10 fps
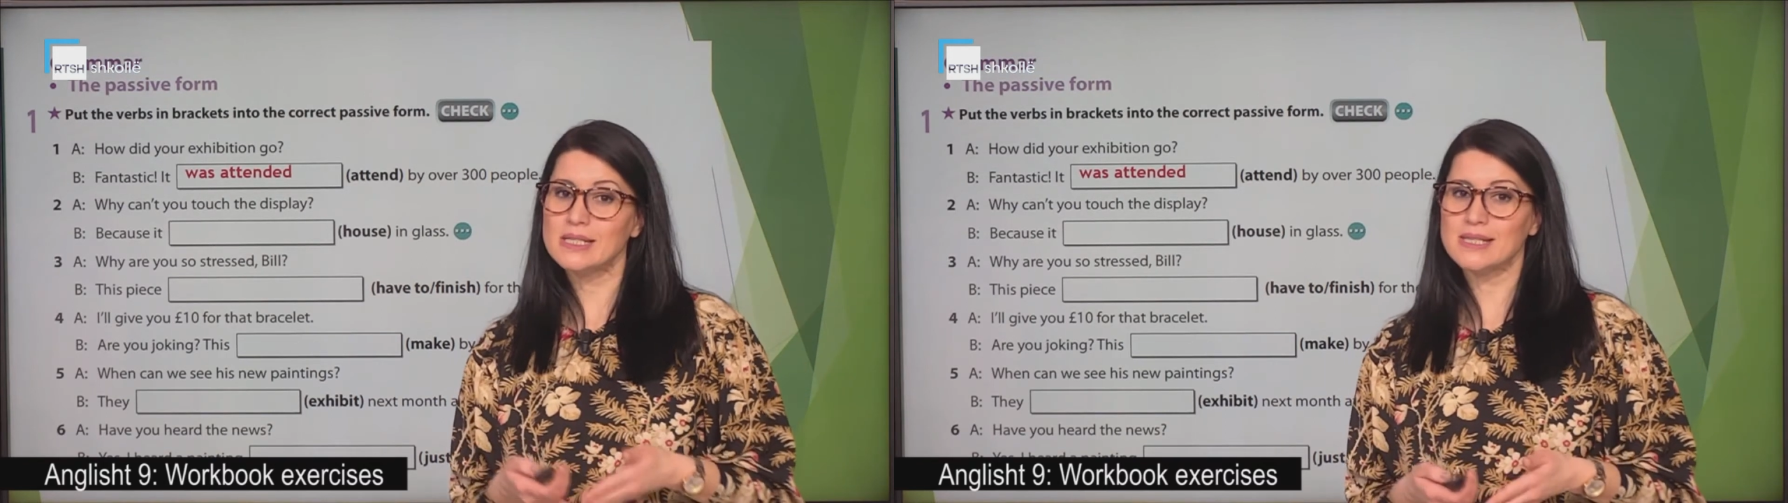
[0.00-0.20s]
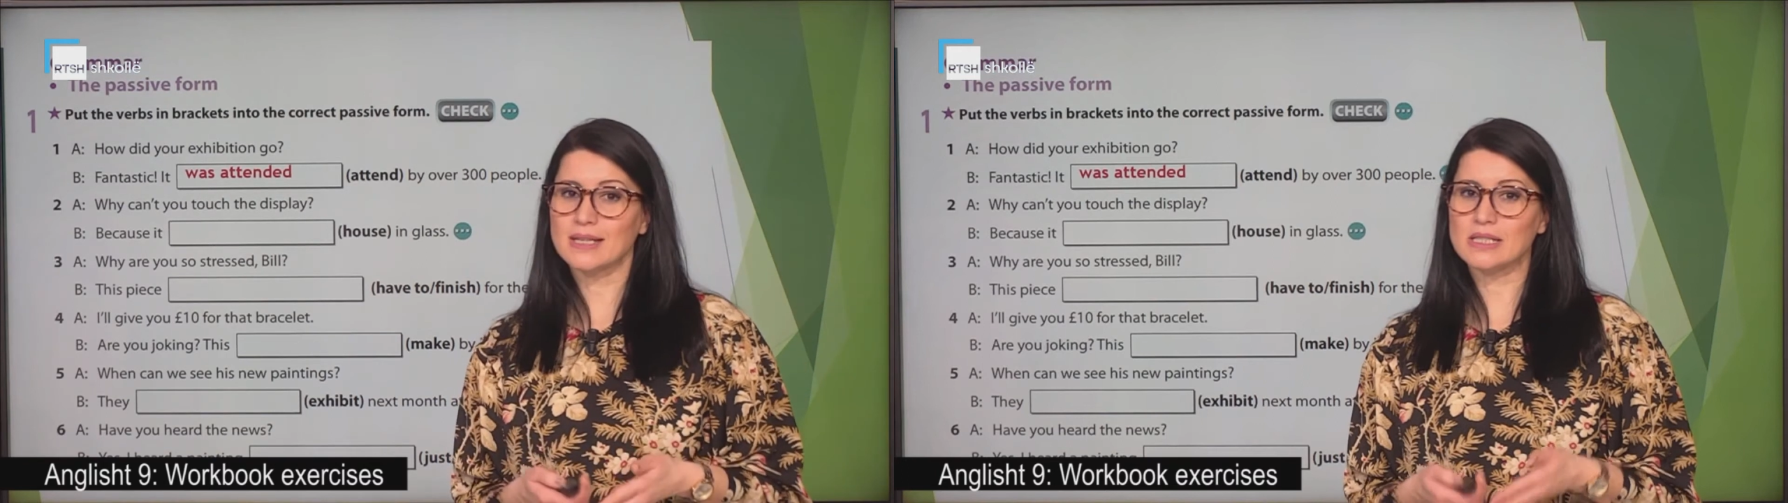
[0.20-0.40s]

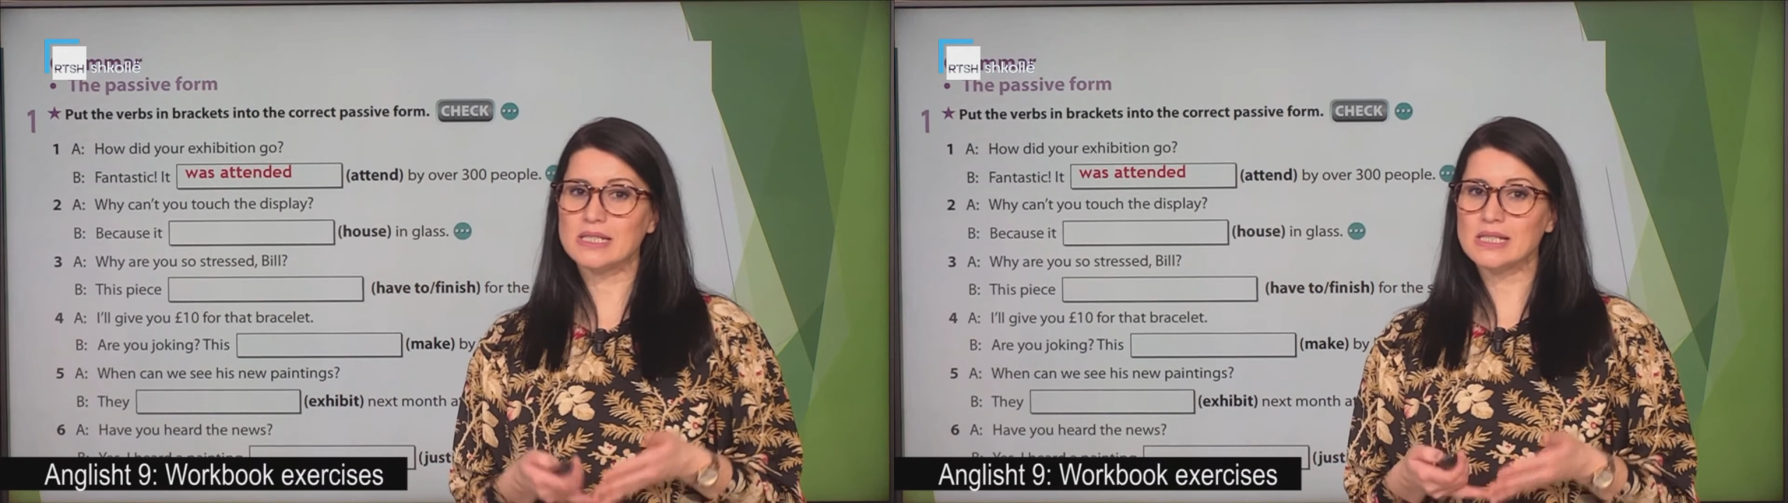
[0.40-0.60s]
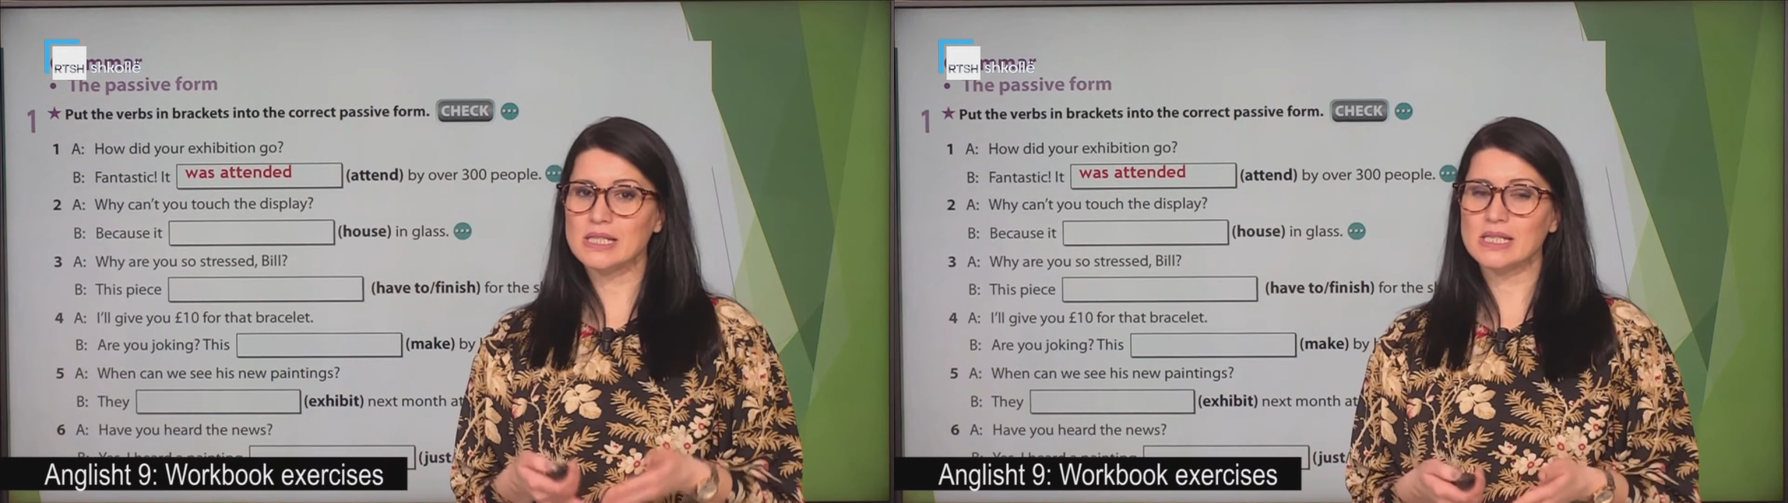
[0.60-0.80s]

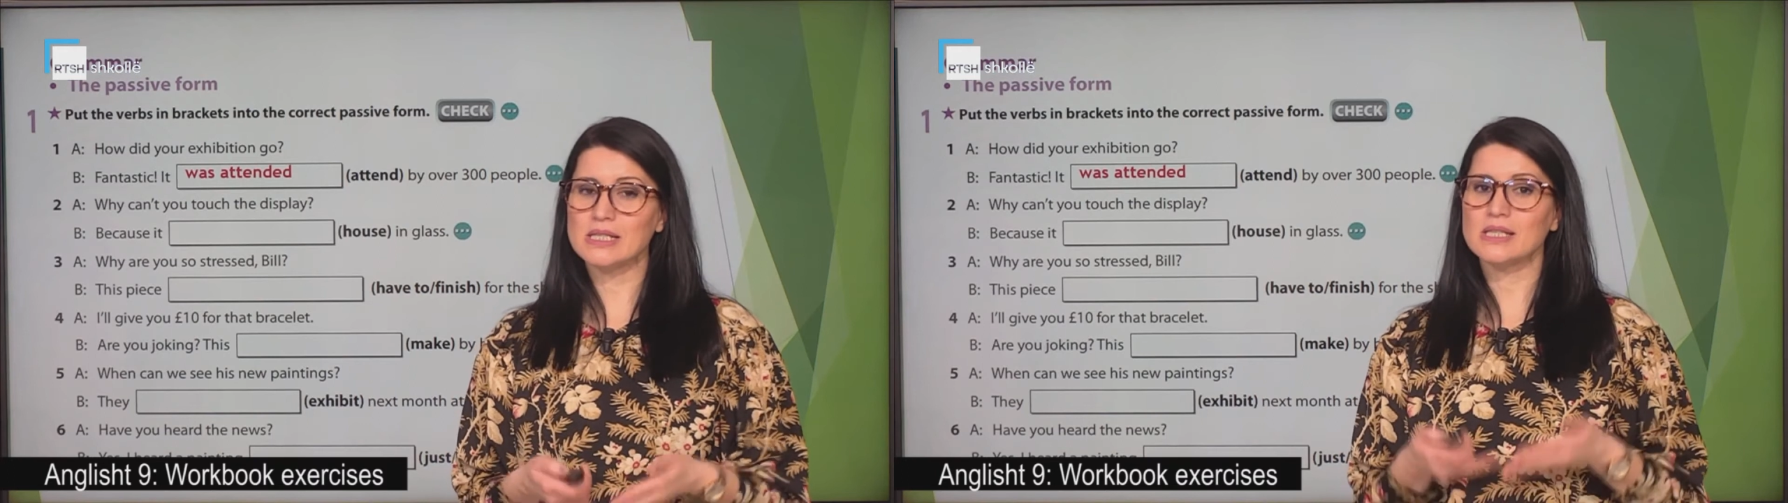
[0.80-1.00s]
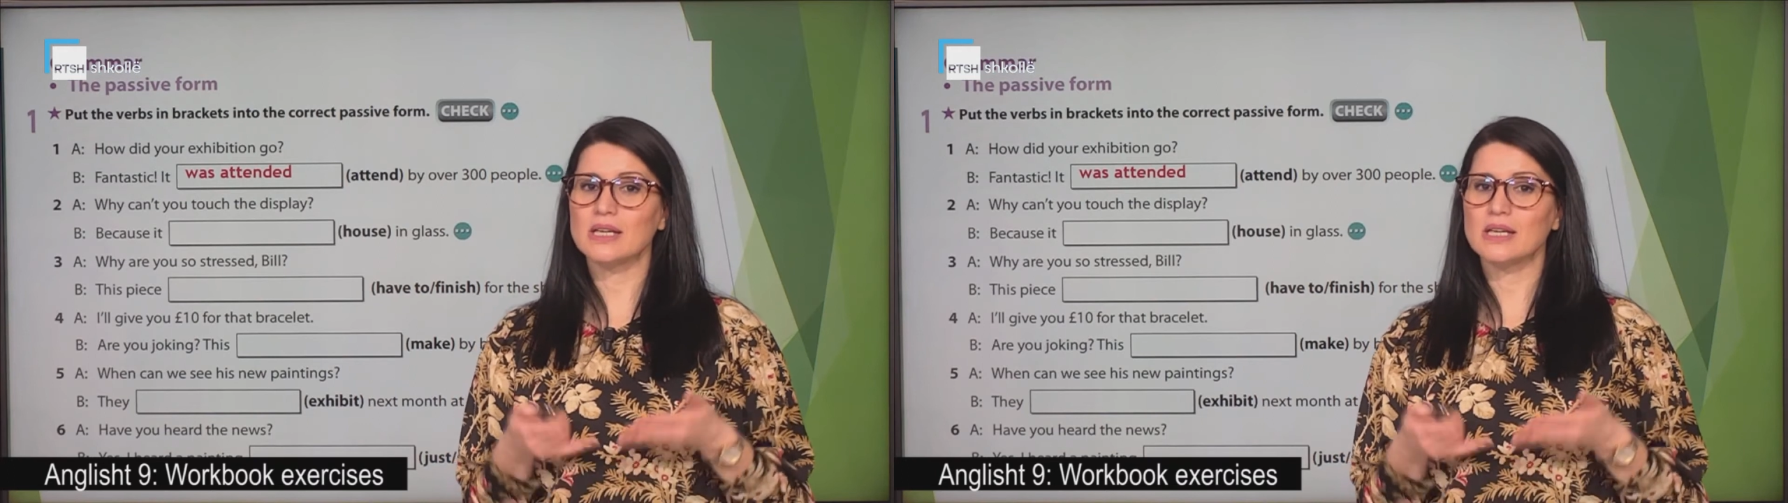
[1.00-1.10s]
sentence is